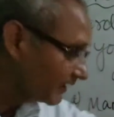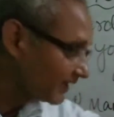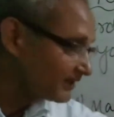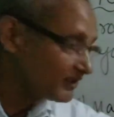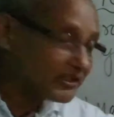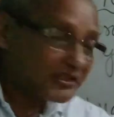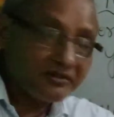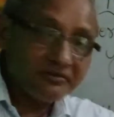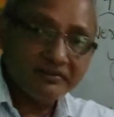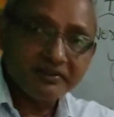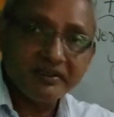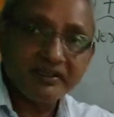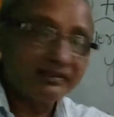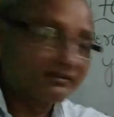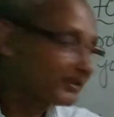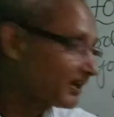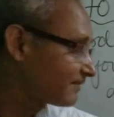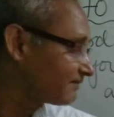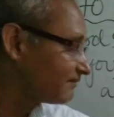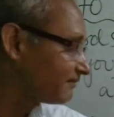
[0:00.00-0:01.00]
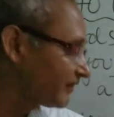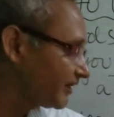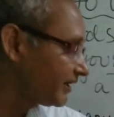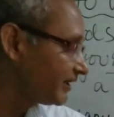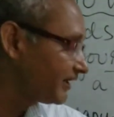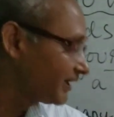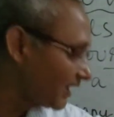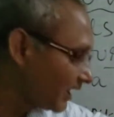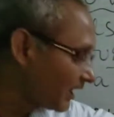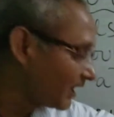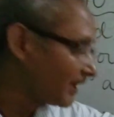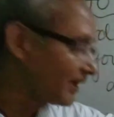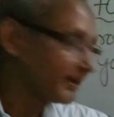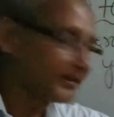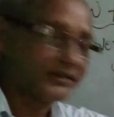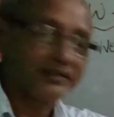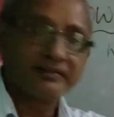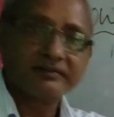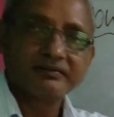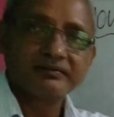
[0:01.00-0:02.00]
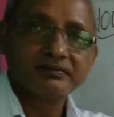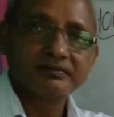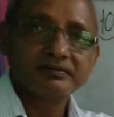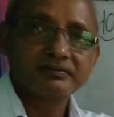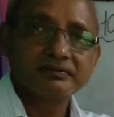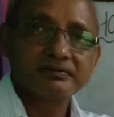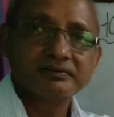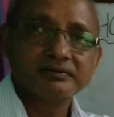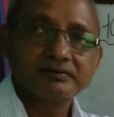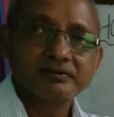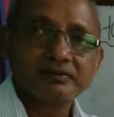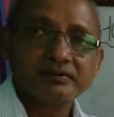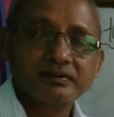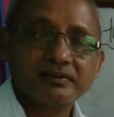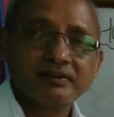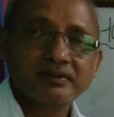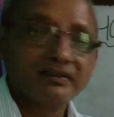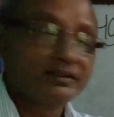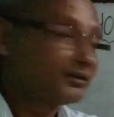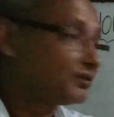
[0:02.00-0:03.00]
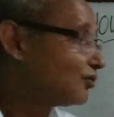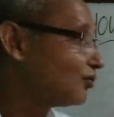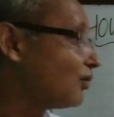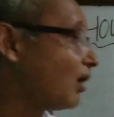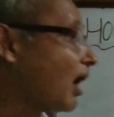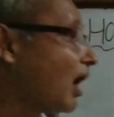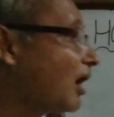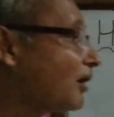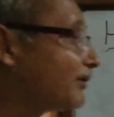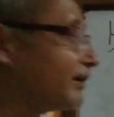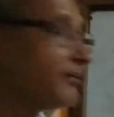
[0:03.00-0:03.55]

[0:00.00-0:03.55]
than using that very hard, how